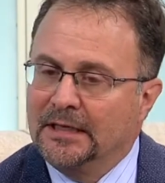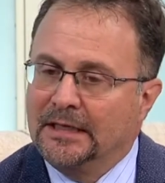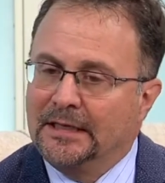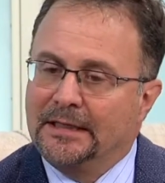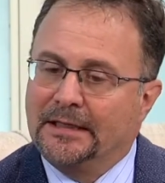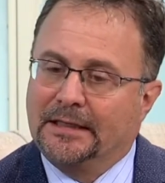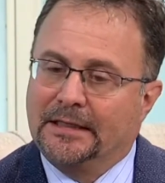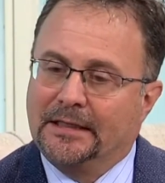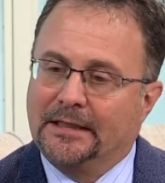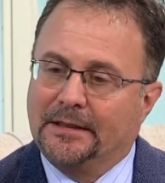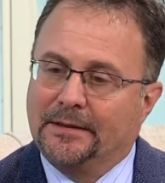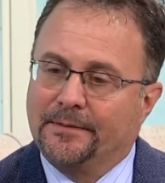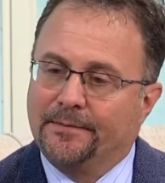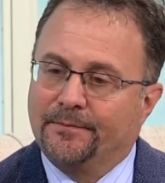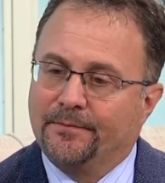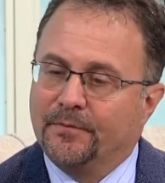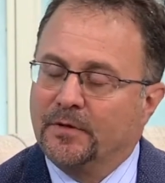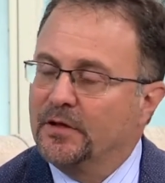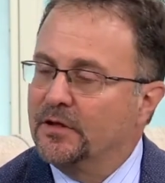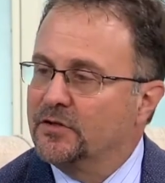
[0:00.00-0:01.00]

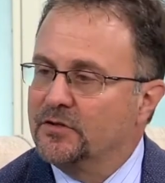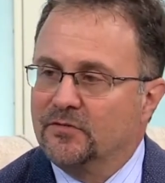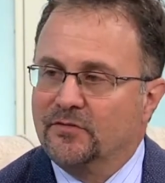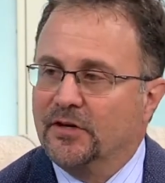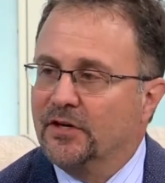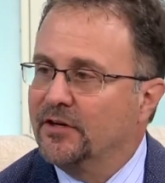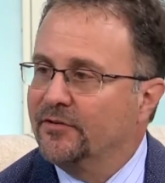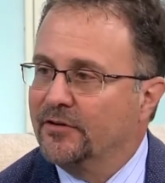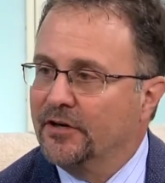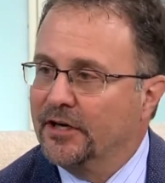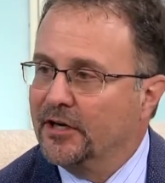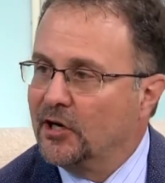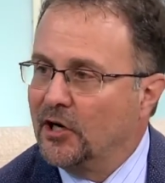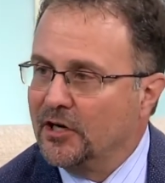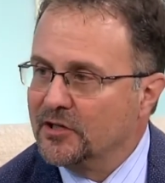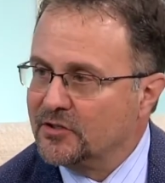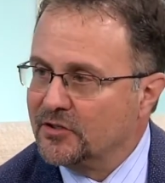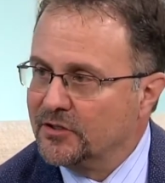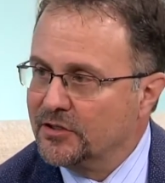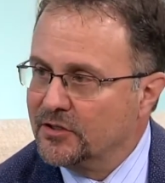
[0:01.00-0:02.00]
um, is very very
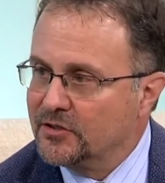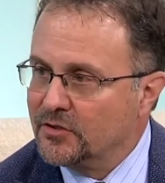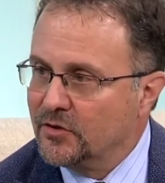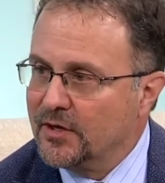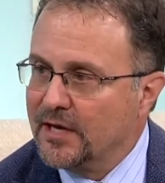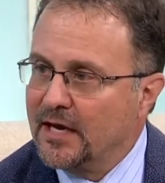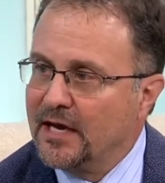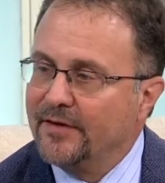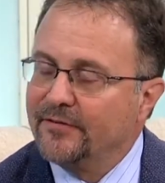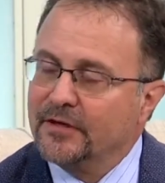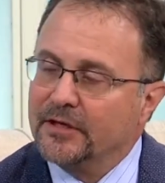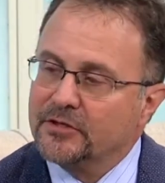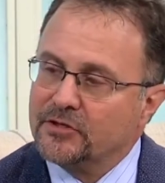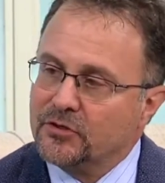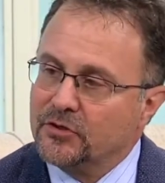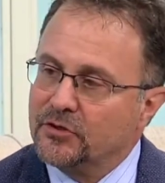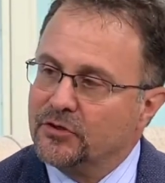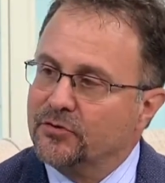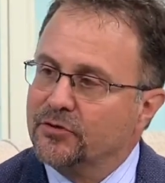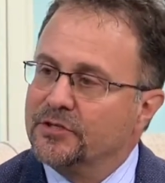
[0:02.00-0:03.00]
costly. So now mm -hmm. having a mm-hmm.
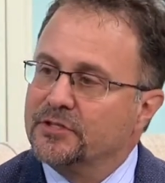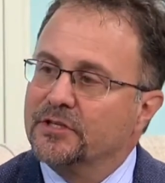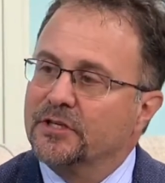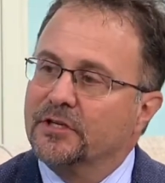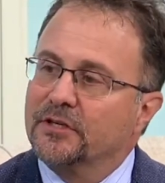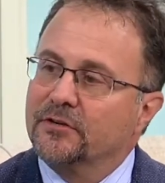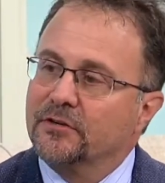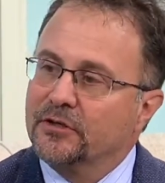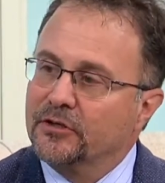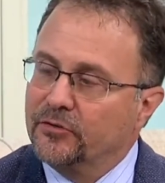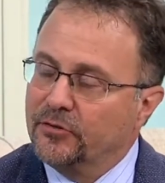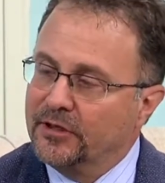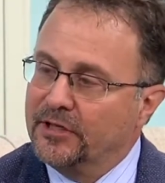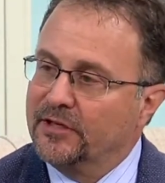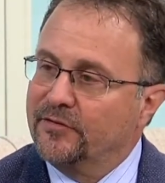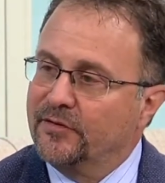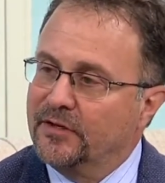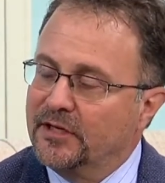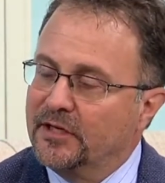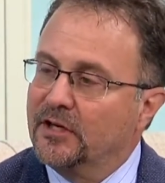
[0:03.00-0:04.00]
surgery center and doing
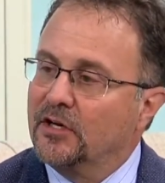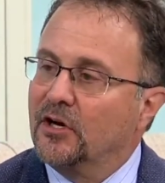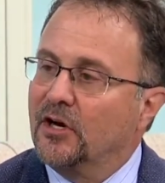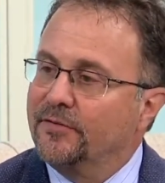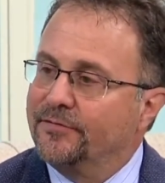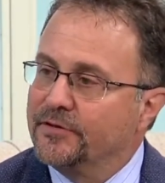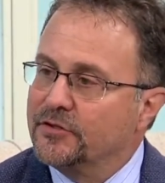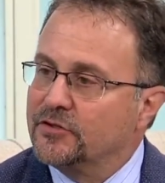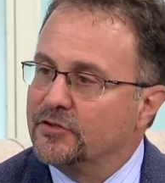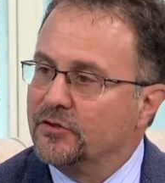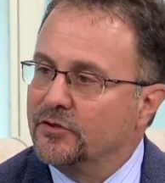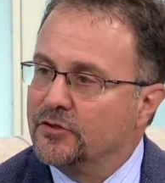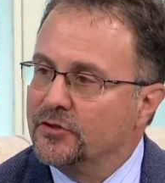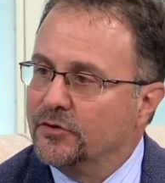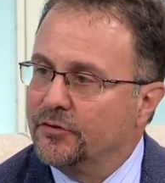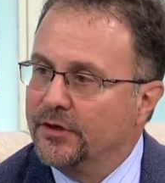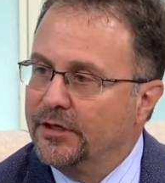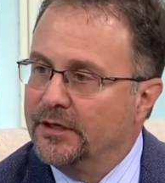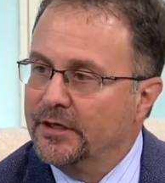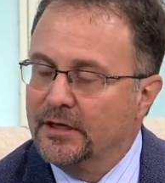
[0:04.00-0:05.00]
even in-office
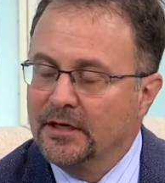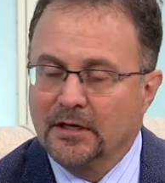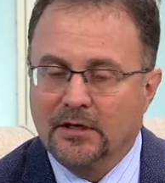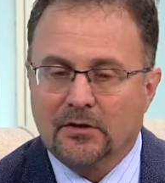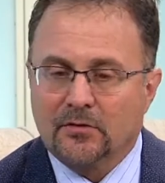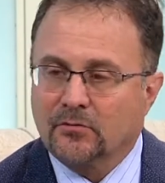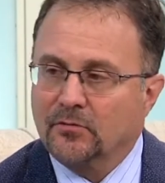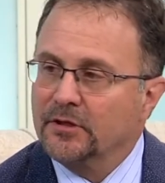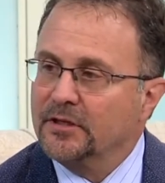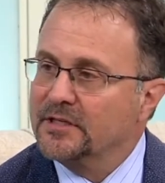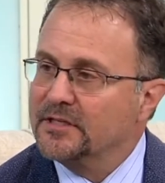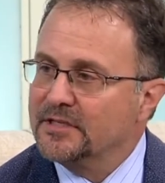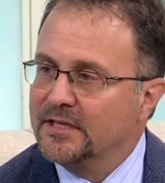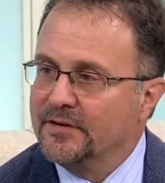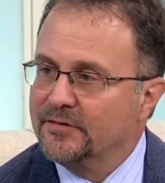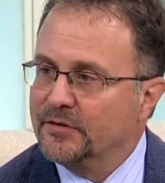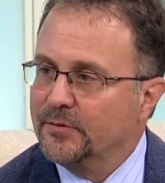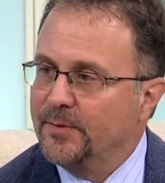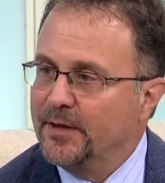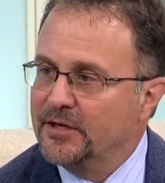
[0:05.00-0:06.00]
surgery really
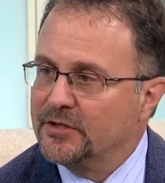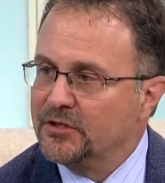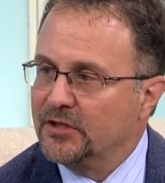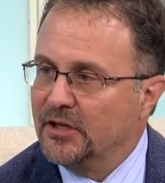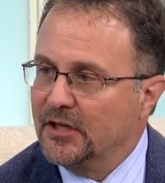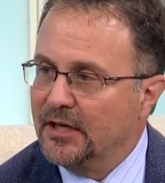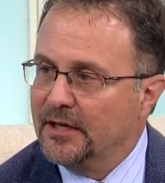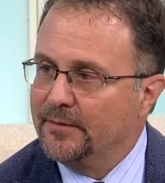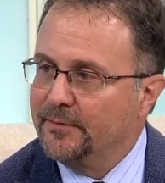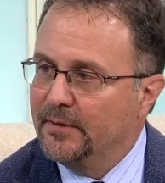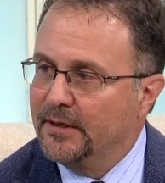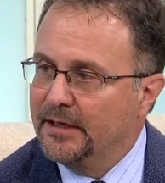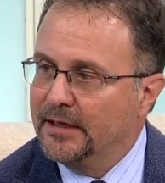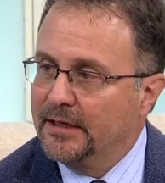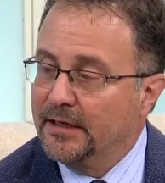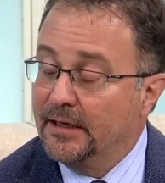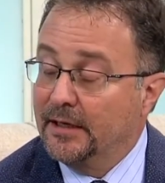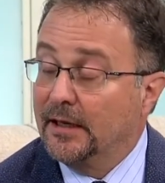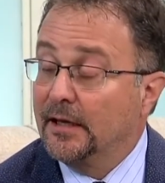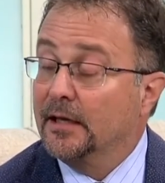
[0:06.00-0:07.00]
saves the patient a lot of
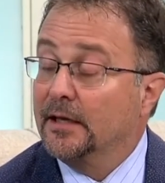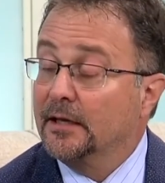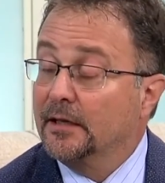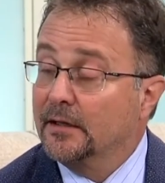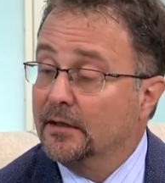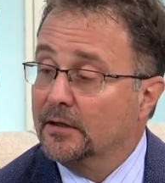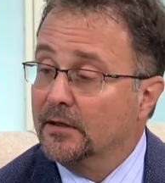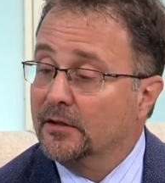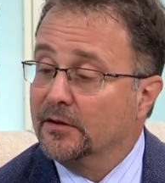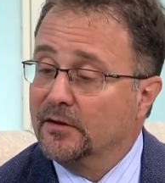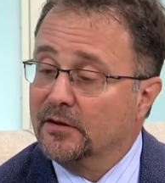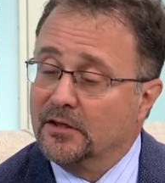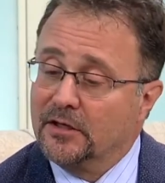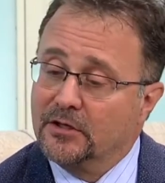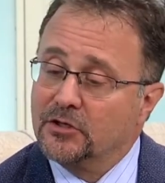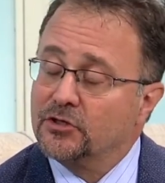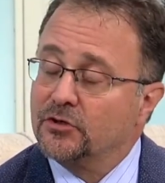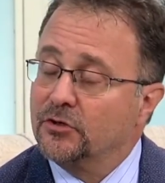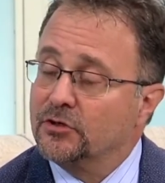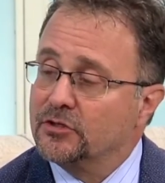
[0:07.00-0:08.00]
money, and, and, the
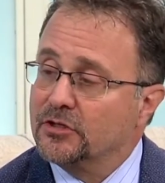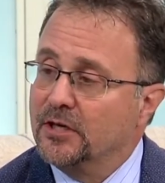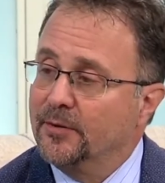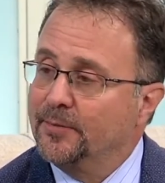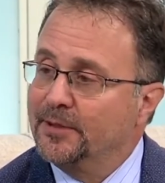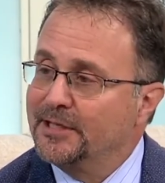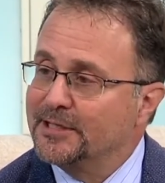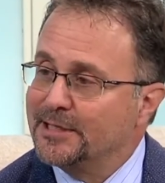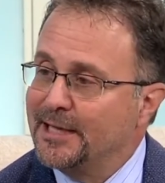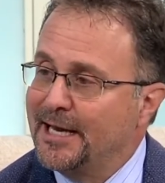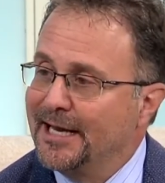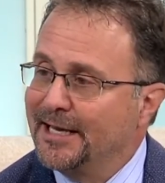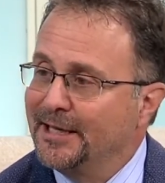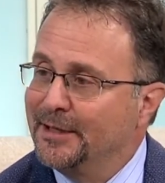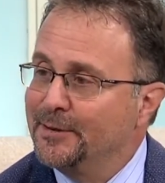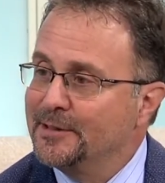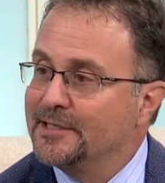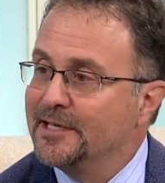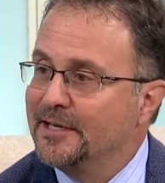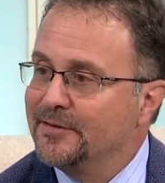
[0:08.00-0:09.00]
insurance companies like it.
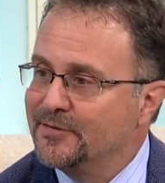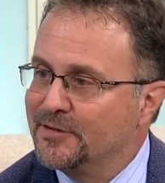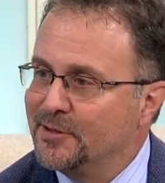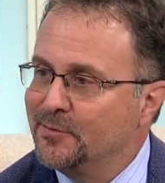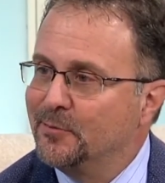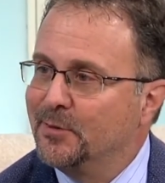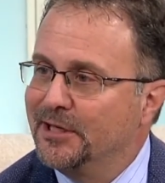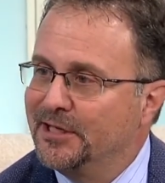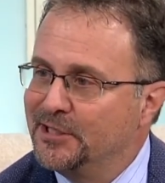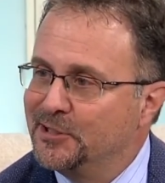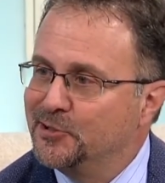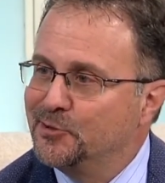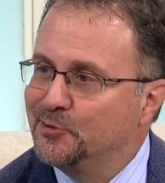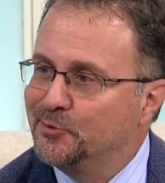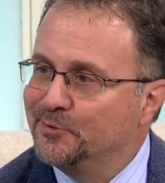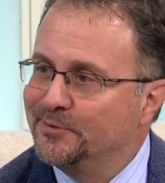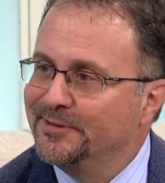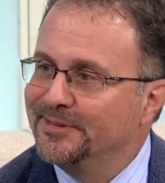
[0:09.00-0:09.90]
It saves them money too.